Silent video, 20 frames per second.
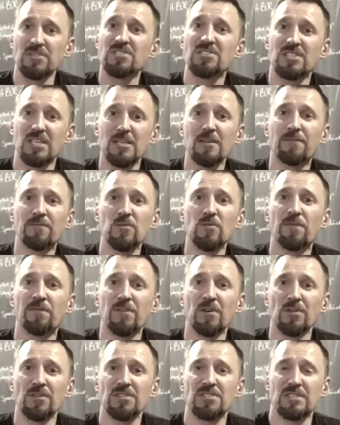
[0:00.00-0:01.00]
See if you
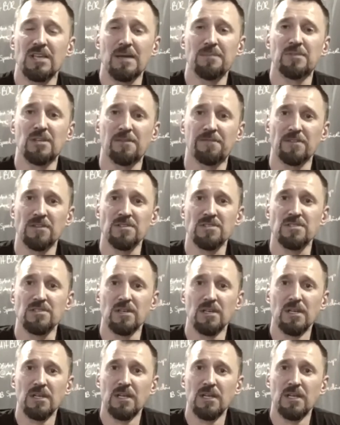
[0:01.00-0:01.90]
feel the same difference,